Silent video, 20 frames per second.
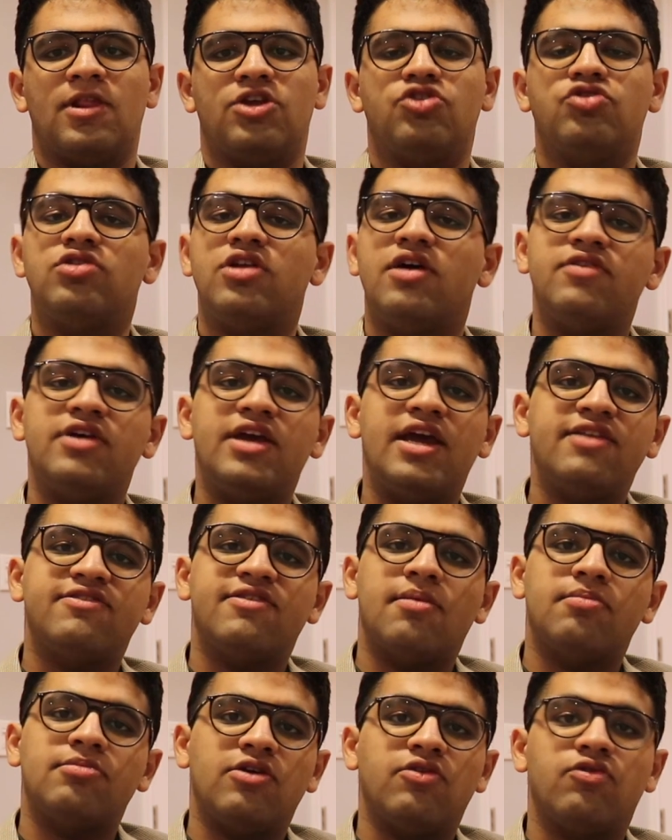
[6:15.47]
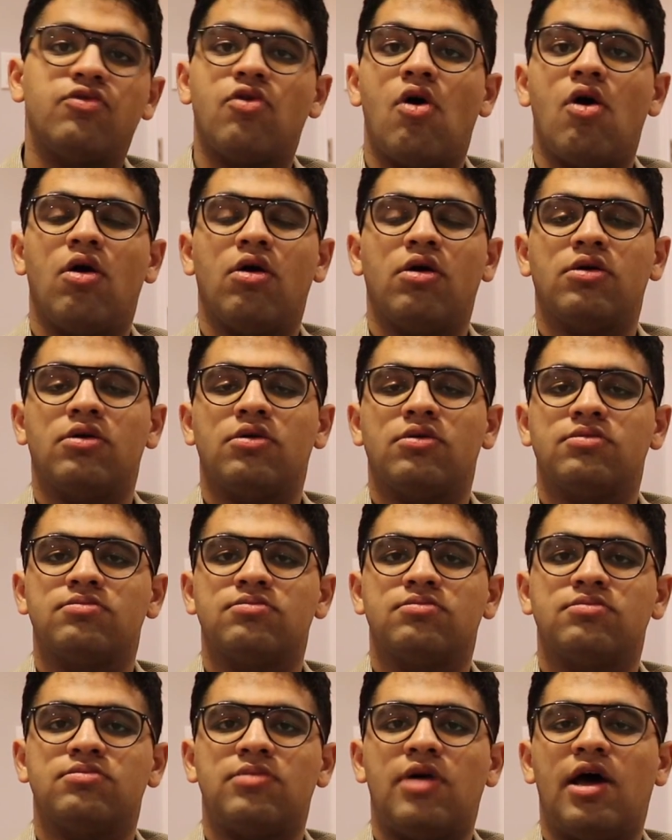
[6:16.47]
You never get something wrong,
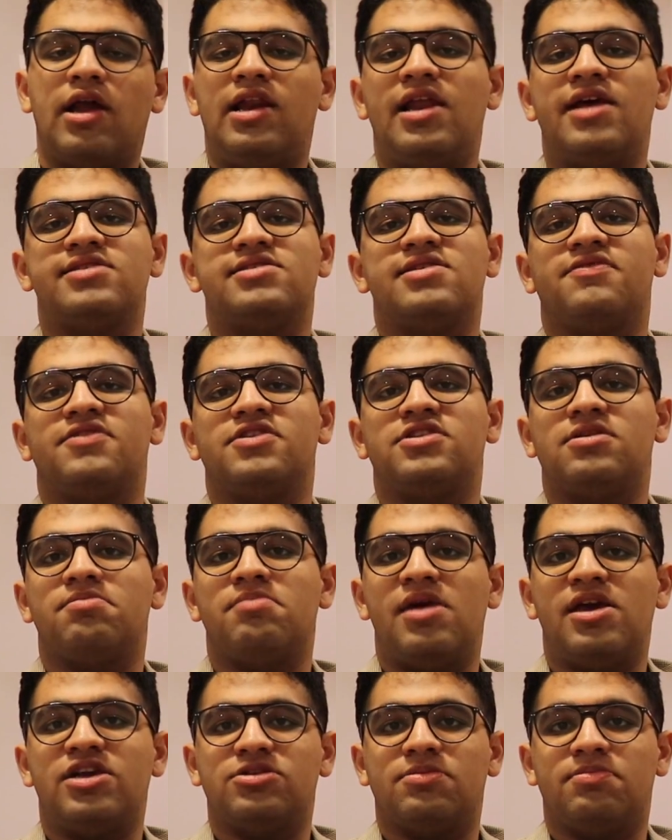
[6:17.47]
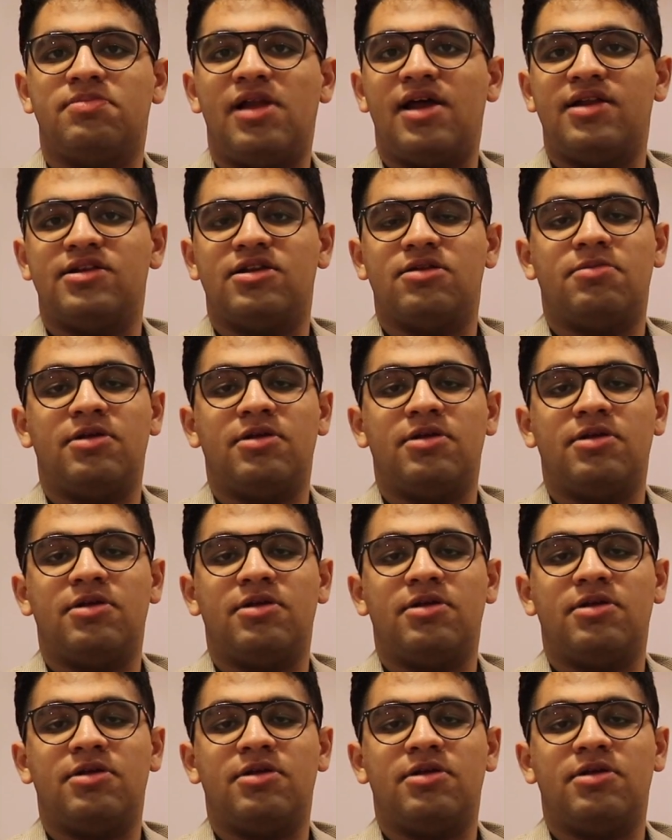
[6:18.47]
unless if it's a major blunder,